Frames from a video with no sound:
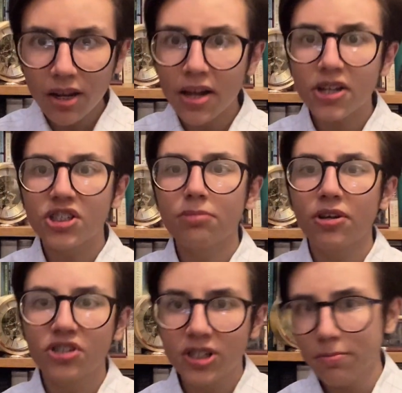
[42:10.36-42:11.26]
It's the
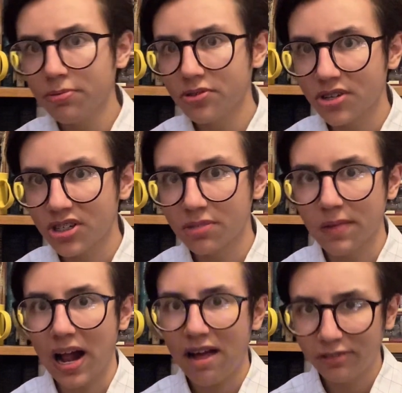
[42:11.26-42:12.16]
most simple system
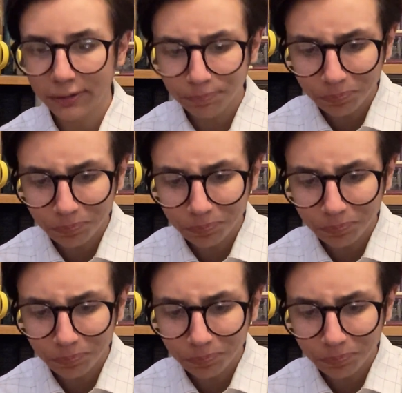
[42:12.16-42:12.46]
ever,